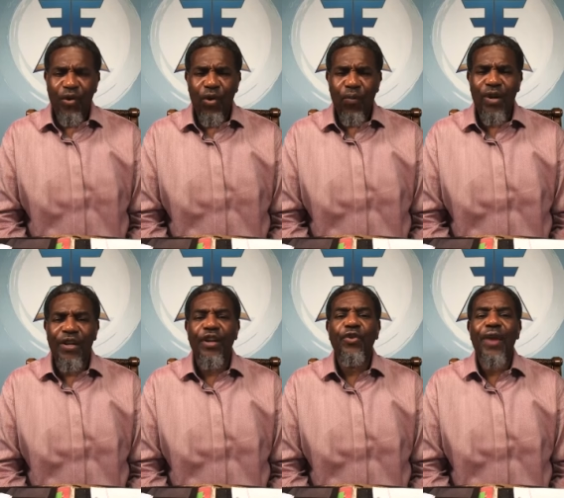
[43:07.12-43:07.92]
if you're
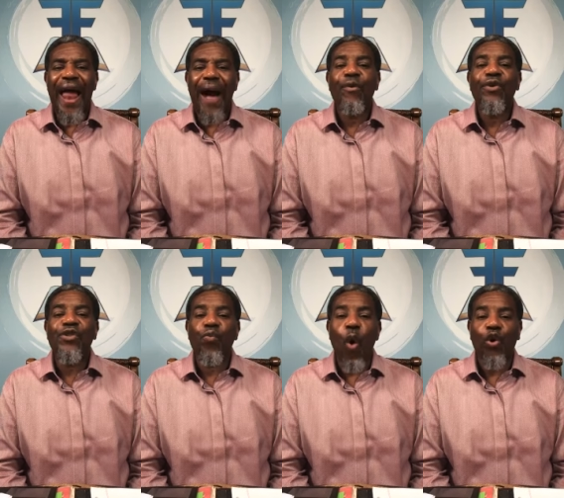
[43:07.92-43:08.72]
willing to do that, I
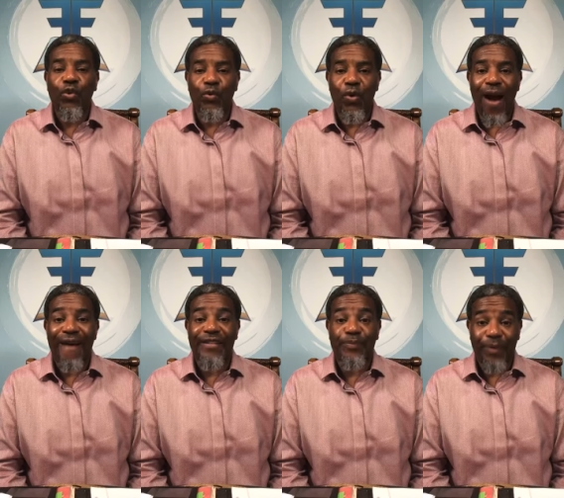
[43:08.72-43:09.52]
want to walk you through
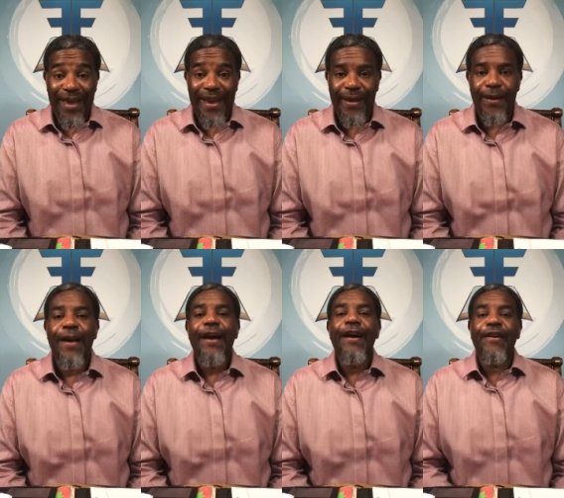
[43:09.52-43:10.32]
God's plan
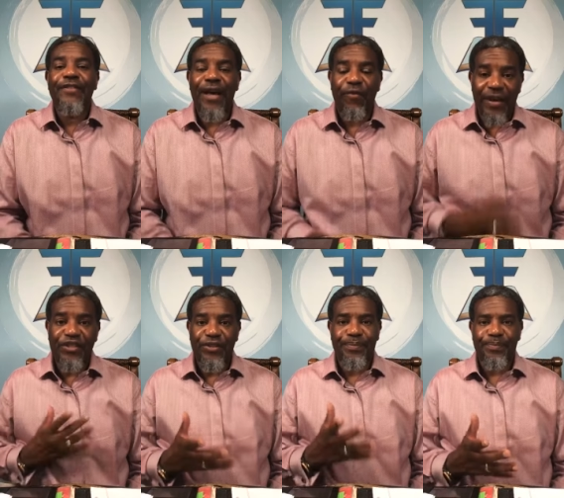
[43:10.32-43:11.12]
of
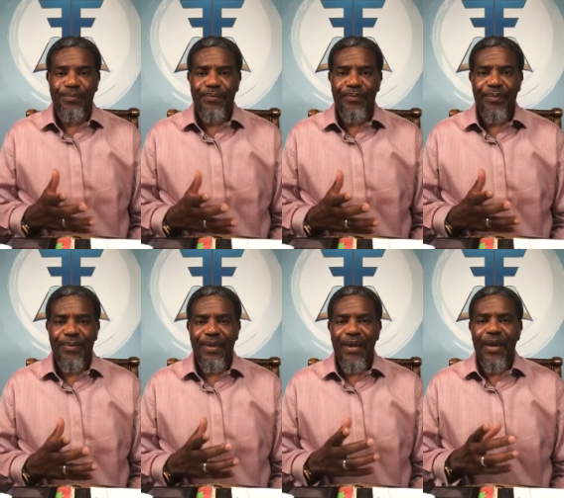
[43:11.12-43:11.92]

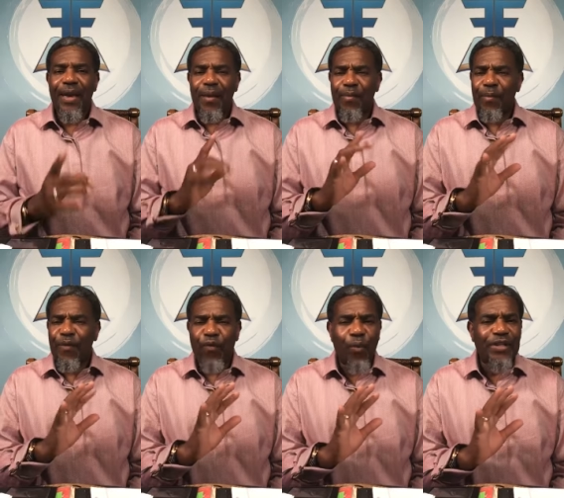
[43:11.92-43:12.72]
salvation. But
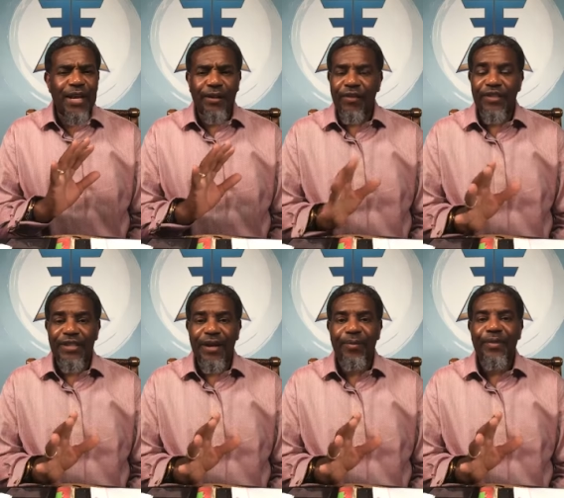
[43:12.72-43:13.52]
before we take another
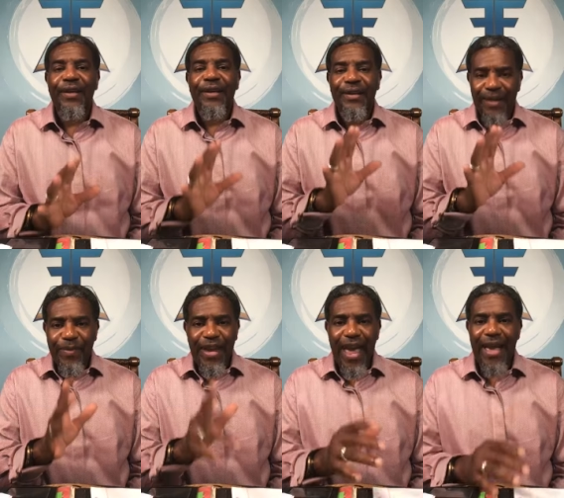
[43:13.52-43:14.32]
step,
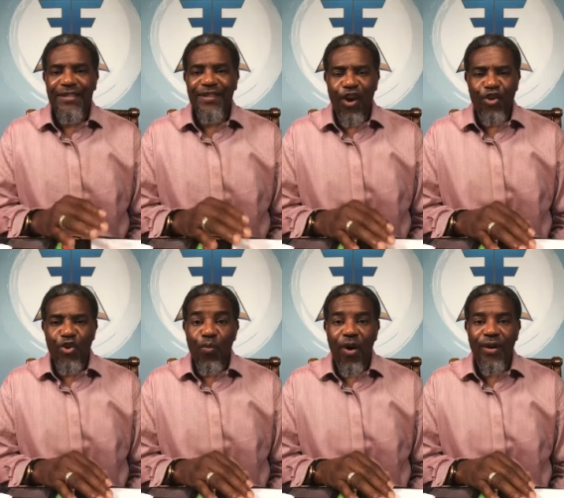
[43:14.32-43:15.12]
let me ask, are
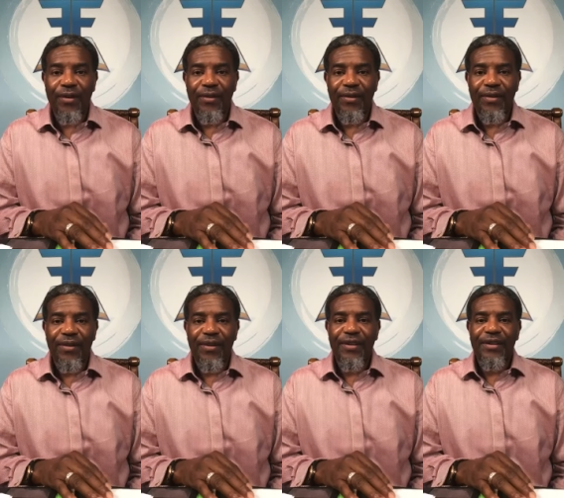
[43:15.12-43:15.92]
you
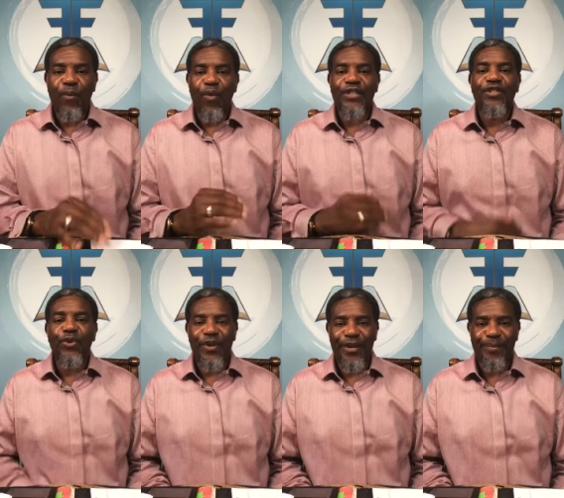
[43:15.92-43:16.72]
one that once
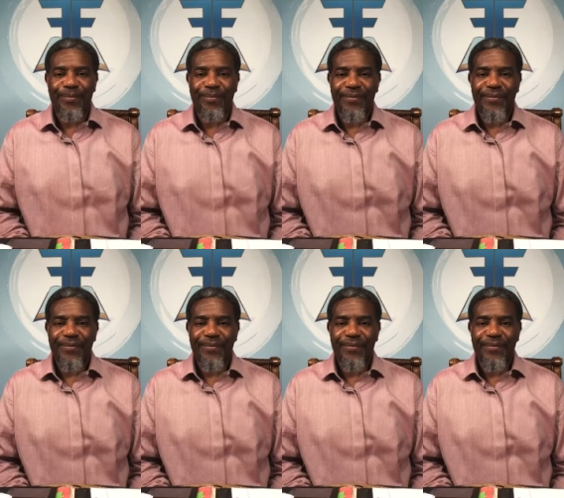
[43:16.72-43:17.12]
knew him?